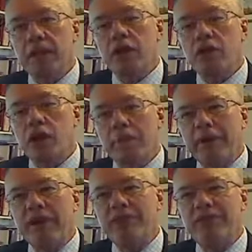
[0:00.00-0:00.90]
The
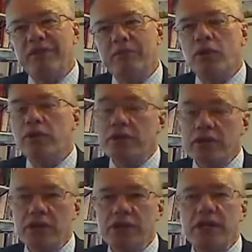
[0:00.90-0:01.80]
comprehensive report
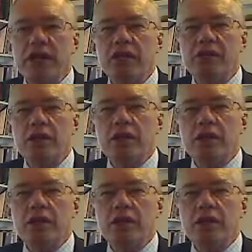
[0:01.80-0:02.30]
these days